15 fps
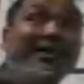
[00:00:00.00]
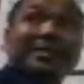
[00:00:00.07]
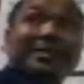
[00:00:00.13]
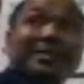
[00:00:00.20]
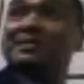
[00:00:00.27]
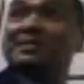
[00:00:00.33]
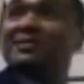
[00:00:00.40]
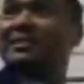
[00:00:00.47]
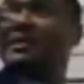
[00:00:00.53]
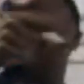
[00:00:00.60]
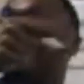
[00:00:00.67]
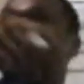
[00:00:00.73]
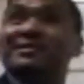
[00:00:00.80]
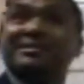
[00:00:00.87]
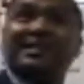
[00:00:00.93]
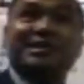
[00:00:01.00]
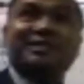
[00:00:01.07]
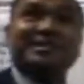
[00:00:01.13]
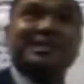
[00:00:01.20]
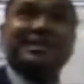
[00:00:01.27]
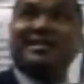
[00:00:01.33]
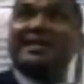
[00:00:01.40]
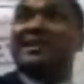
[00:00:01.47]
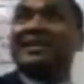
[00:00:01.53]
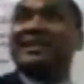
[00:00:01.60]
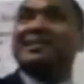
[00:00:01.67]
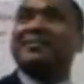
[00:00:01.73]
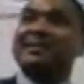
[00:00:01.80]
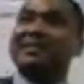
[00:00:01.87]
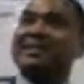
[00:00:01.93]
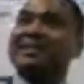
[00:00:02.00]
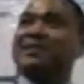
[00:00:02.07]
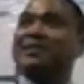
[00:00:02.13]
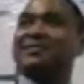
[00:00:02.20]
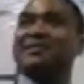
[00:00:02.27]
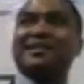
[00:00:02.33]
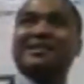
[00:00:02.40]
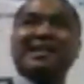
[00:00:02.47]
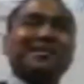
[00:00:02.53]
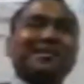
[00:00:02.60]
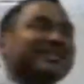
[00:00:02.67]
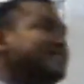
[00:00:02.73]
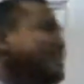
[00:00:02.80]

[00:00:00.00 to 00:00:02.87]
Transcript: like that one, most of you. High school graduates, how many? Yeah, I need to figure